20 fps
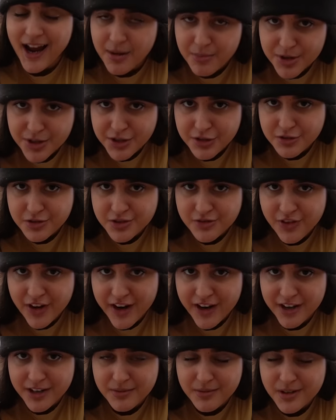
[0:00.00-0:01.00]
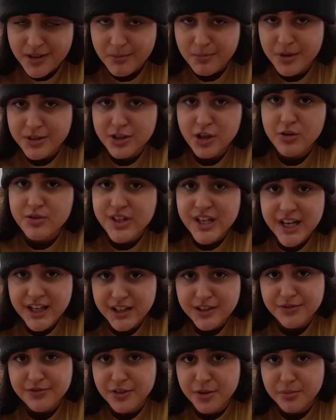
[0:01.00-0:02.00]
I'm a huge fan, but don't take
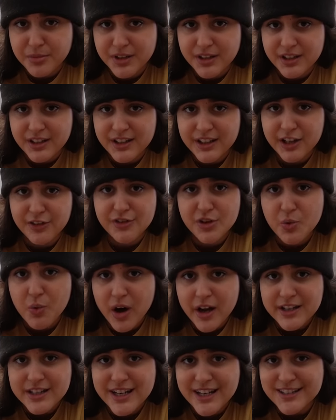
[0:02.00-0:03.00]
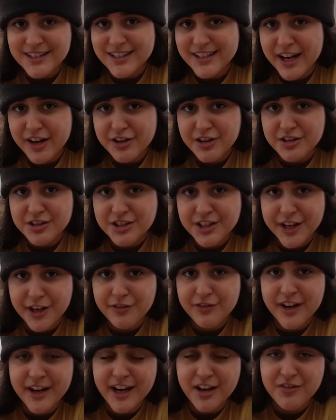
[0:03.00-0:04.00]
it from me. If you want to test it out
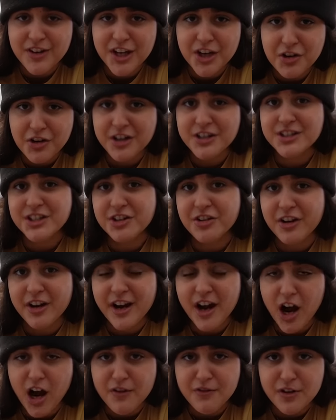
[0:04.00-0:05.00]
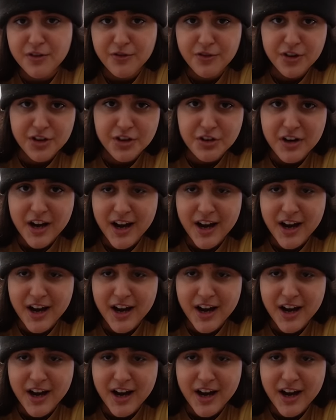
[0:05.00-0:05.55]
yourself, I have a crazy great offer for you